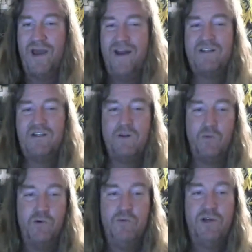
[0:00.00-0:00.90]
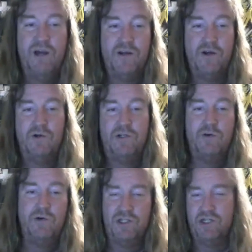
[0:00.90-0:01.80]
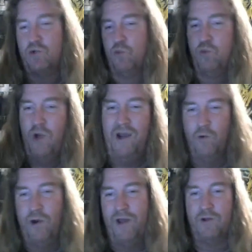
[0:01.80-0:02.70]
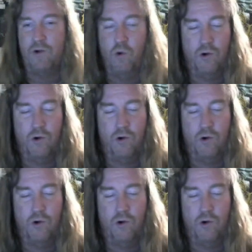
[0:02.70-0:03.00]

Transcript: the room you got to go to is just right around the corner.